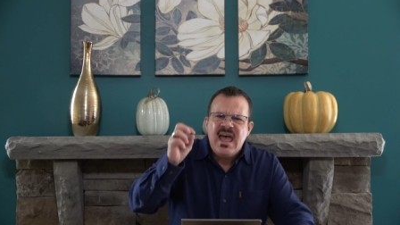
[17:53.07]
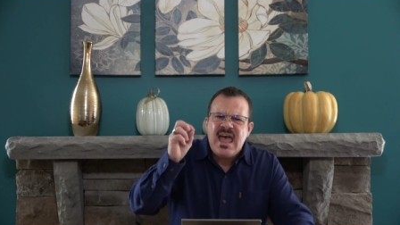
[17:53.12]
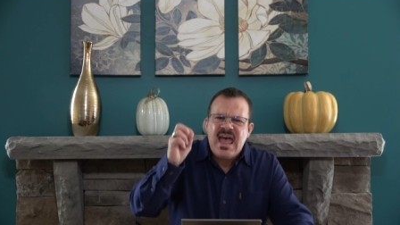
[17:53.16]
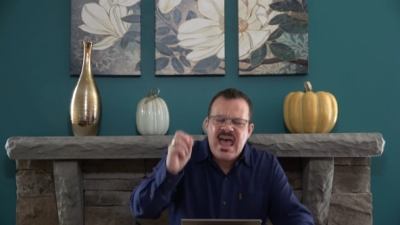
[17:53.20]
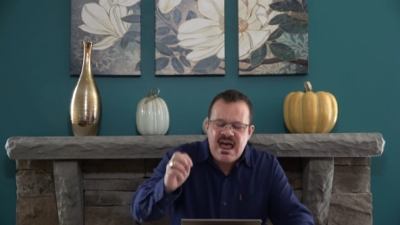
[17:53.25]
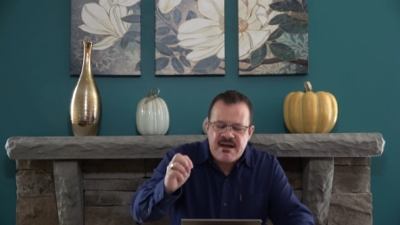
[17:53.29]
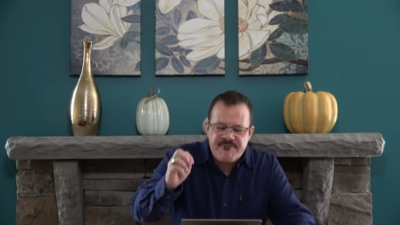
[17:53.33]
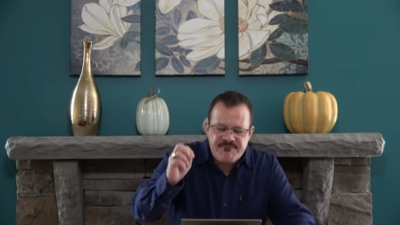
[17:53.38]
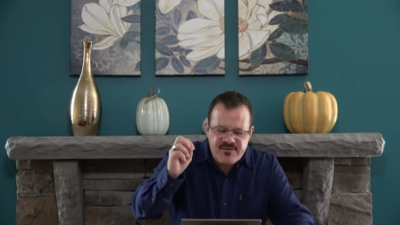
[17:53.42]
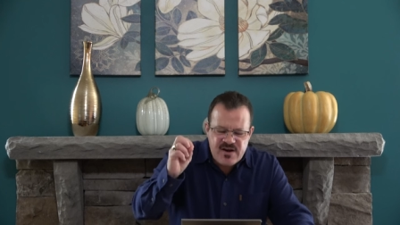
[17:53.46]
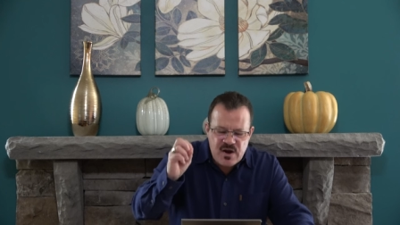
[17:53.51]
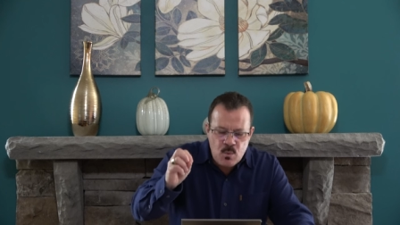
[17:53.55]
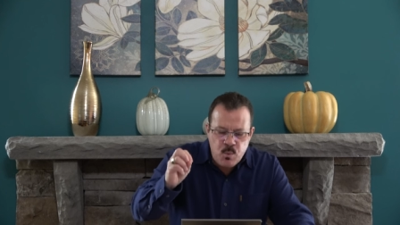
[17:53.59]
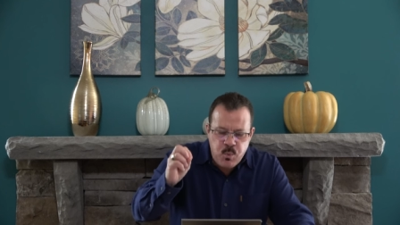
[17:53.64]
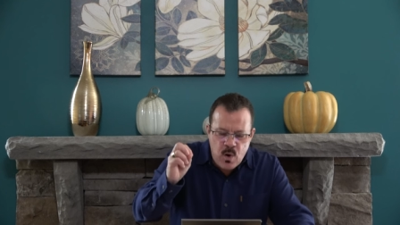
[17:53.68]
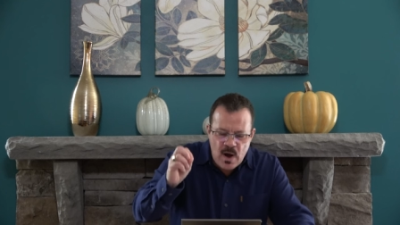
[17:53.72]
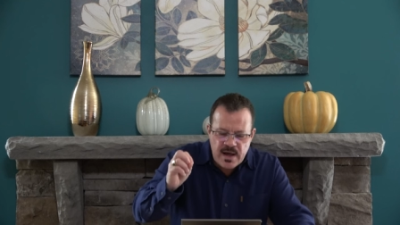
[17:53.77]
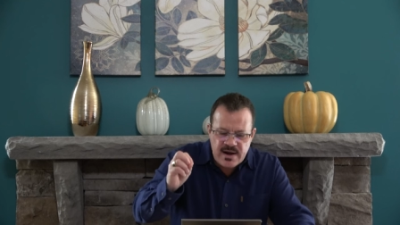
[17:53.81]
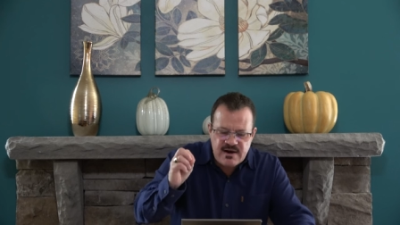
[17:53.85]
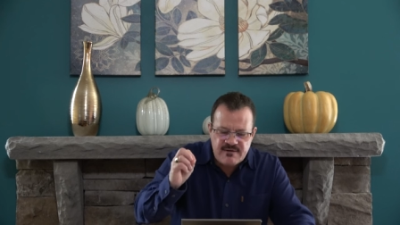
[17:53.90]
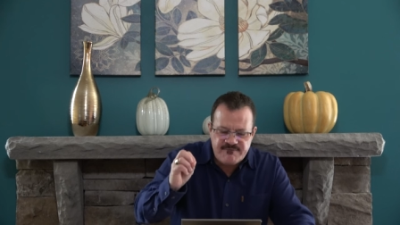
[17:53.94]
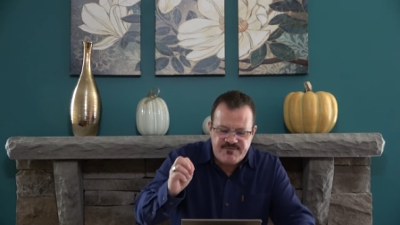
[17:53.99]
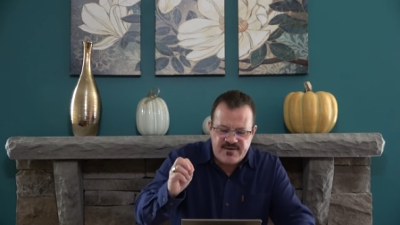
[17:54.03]
Every
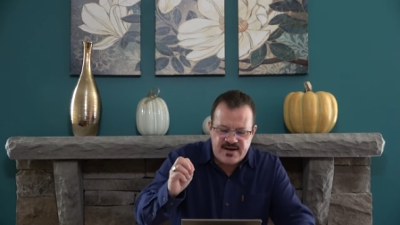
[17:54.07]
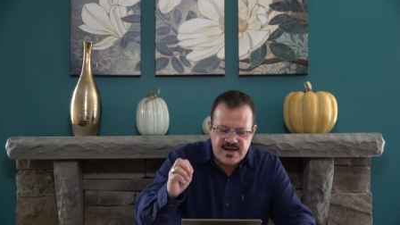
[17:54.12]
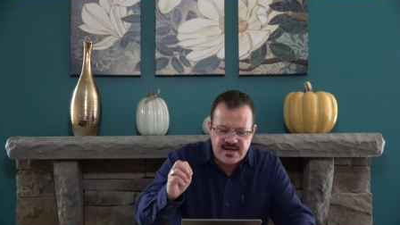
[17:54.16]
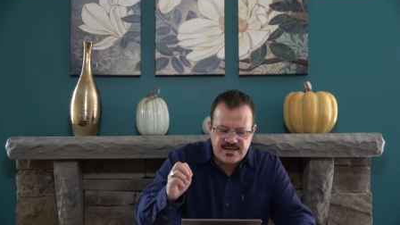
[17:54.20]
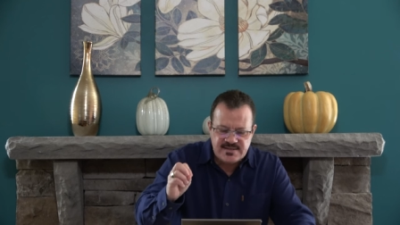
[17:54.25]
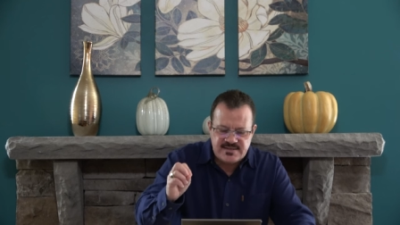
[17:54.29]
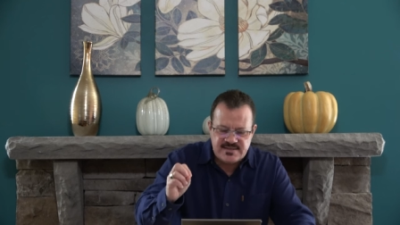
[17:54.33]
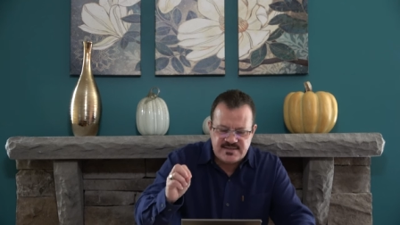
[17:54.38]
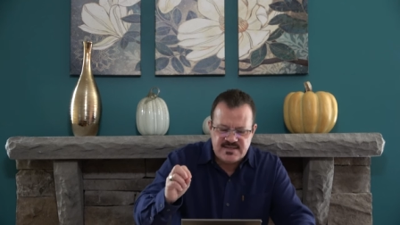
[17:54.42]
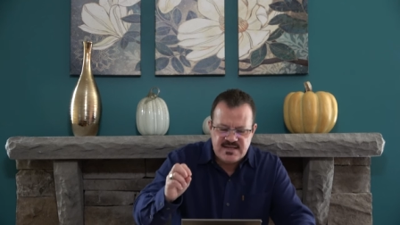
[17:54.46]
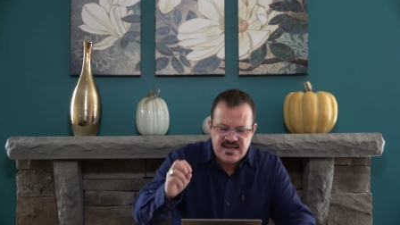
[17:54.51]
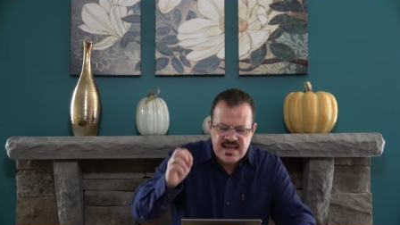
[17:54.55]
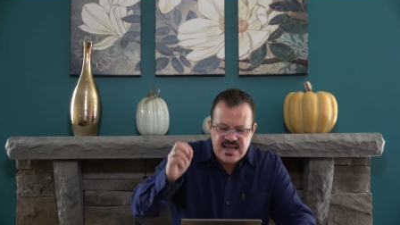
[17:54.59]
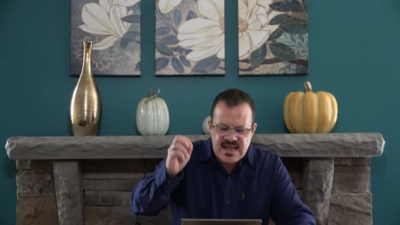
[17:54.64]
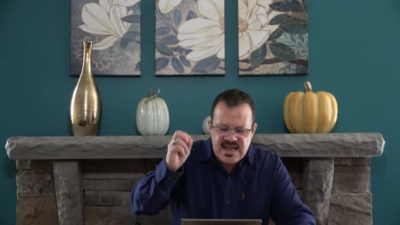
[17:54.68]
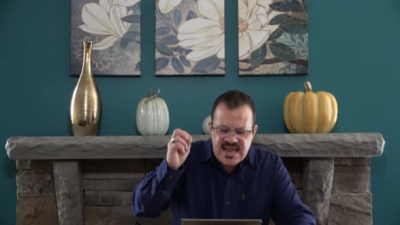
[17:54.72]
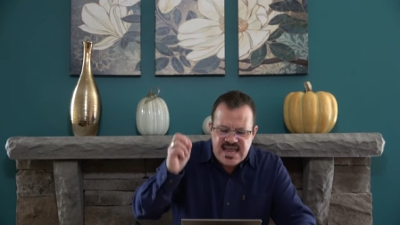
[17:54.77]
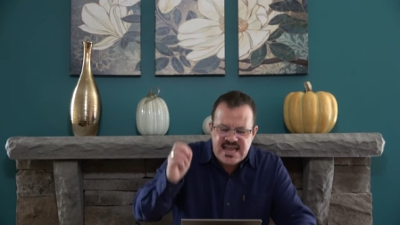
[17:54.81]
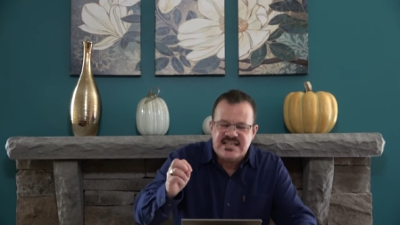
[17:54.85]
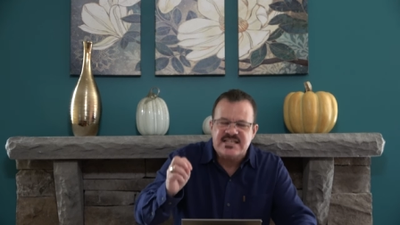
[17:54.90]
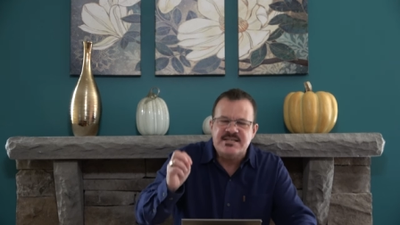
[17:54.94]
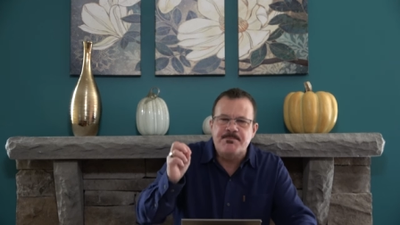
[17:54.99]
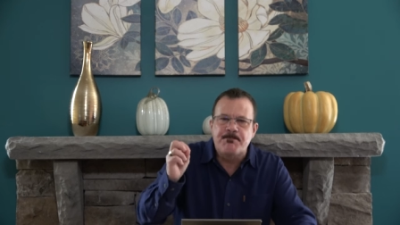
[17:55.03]
one of us,
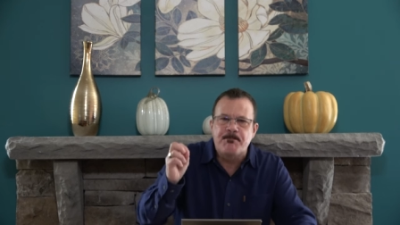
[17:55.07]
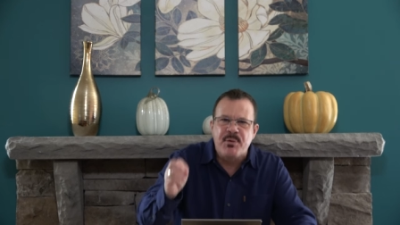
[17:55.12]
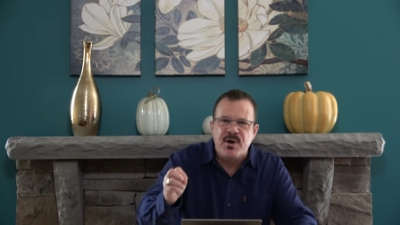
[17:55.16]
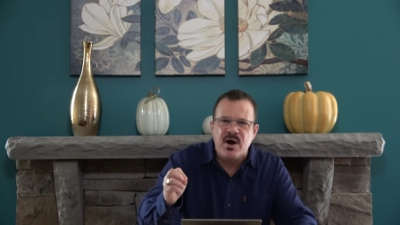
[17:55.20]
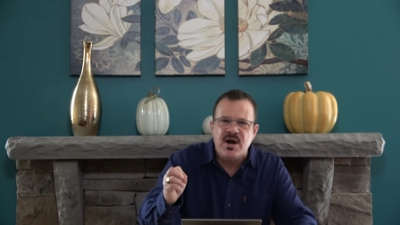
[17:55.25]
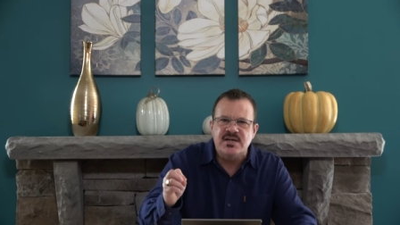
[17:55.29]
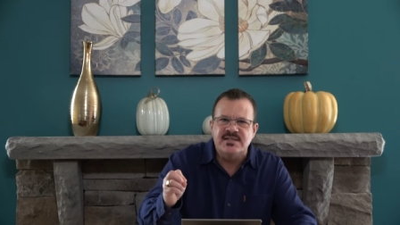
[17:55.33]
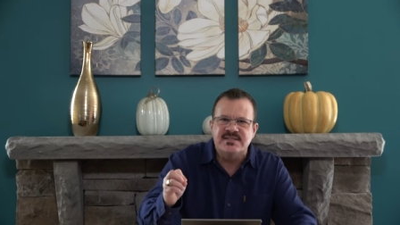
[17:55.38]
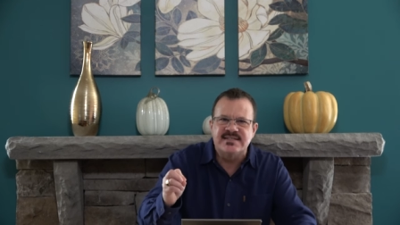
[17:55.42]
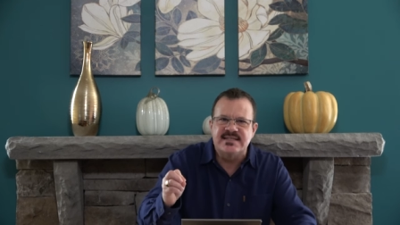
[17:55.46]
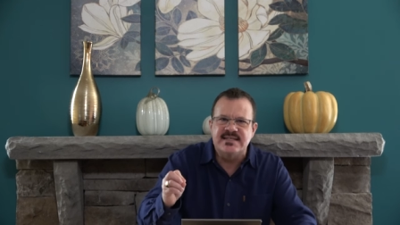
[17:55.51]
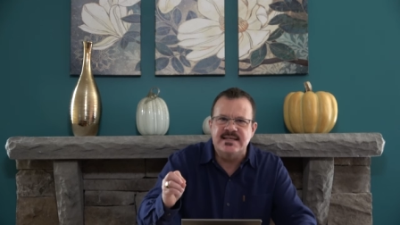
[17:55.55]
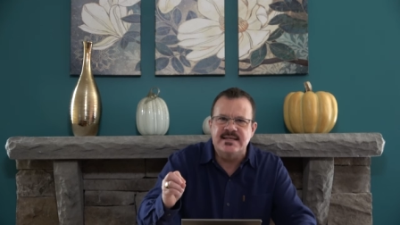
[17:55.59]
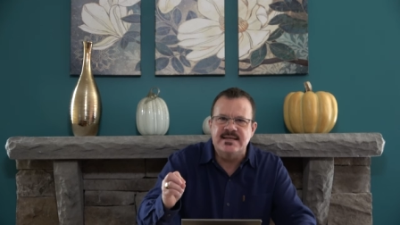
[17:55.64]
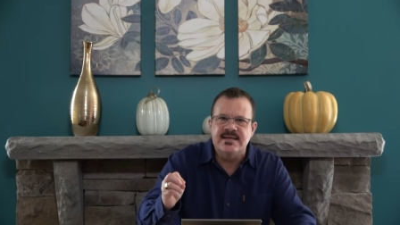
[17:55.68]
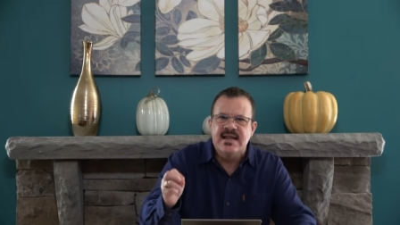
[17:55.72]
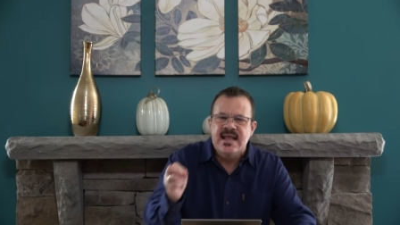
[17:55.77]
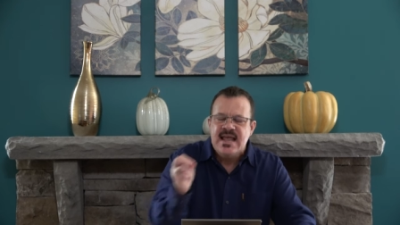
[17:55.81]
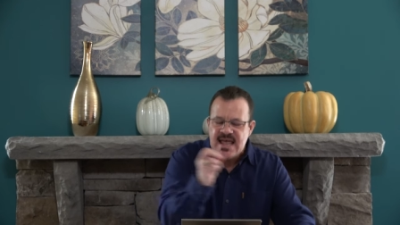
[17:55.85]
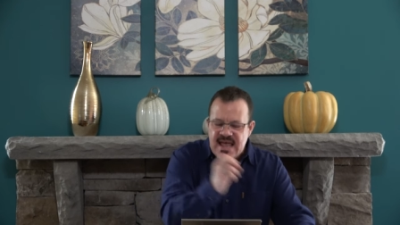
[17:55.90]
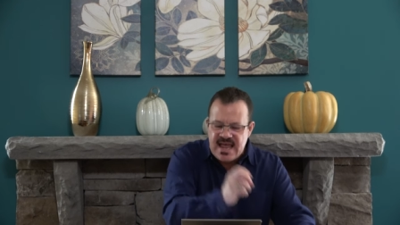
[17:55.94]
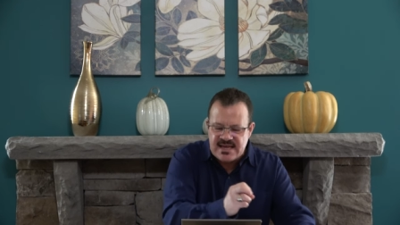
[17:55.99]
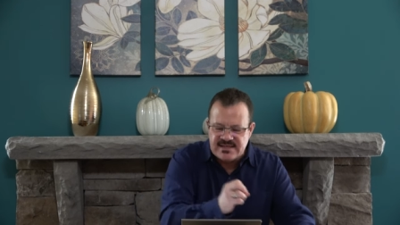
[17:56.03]
each person
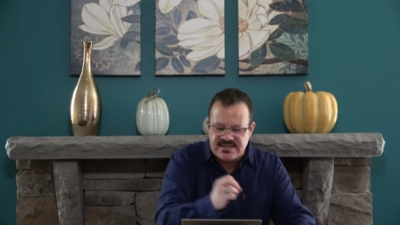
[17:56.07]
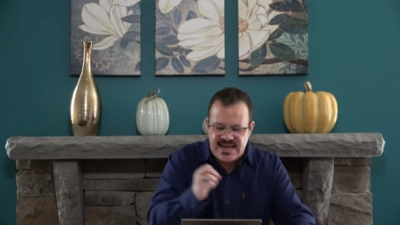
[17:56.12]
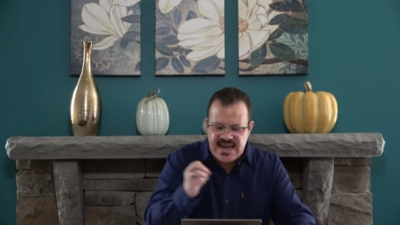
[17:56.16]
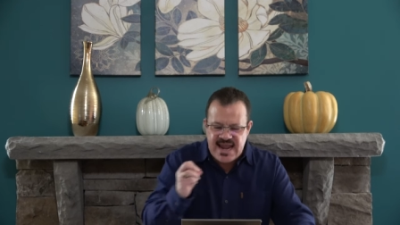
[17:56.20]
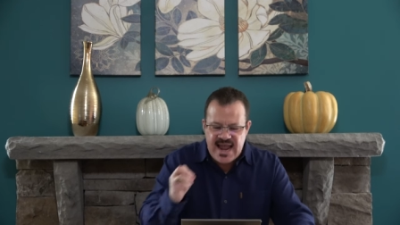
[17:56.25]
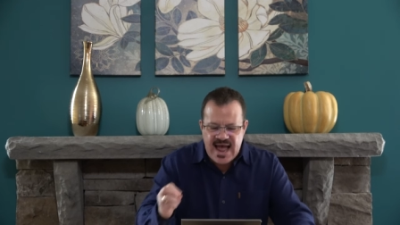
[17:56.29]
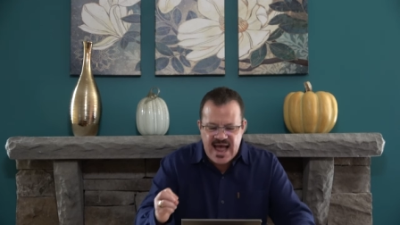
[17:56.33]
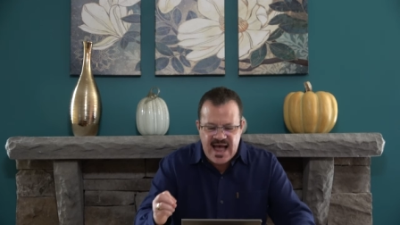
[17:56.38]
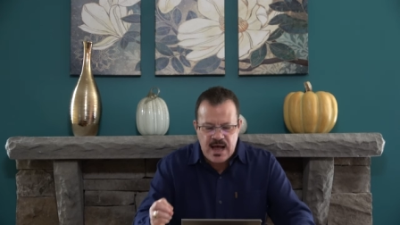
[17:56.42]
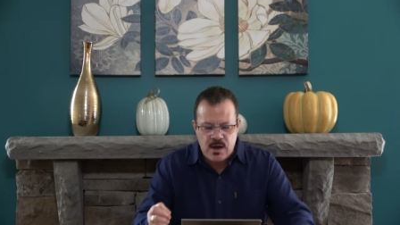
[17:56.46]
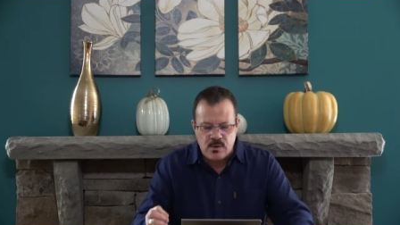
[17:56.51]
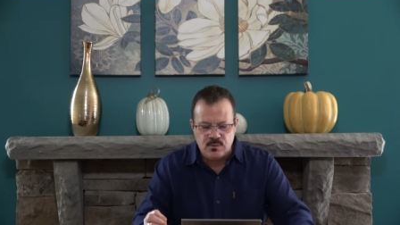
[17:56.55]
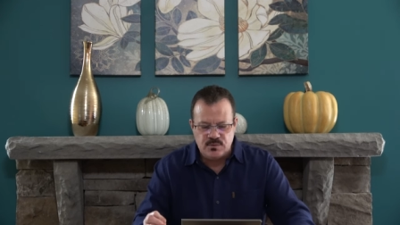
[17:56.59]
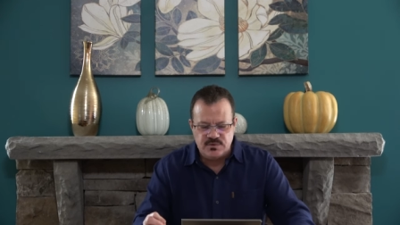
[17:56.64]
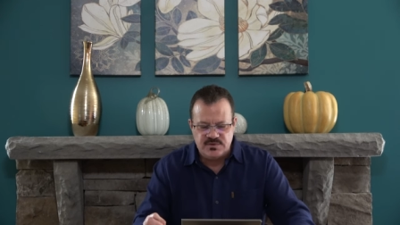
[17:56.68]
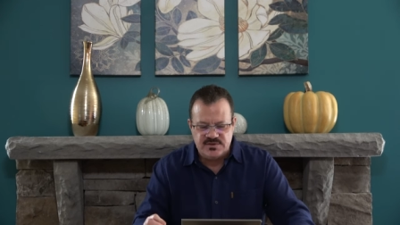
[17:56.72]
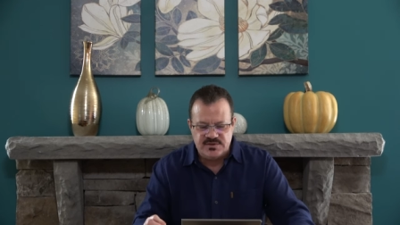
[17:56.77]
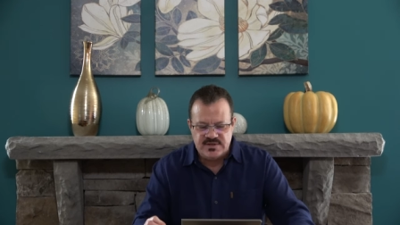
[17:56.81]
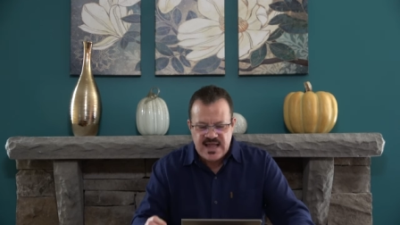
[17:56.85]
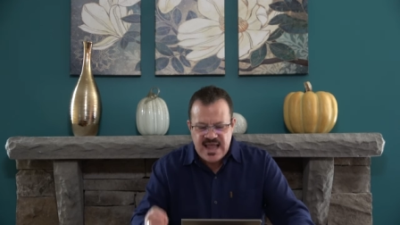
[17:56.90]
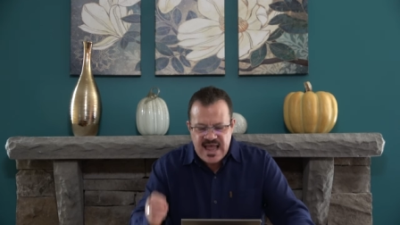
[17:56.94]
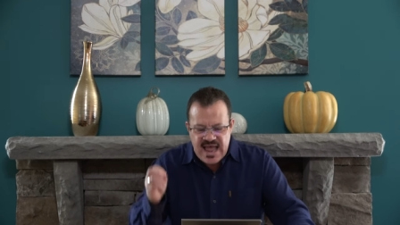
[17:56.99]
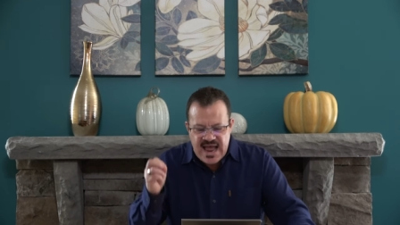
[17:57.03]
is a
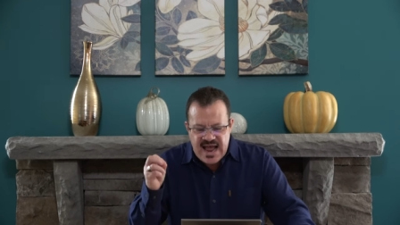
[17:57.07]
house,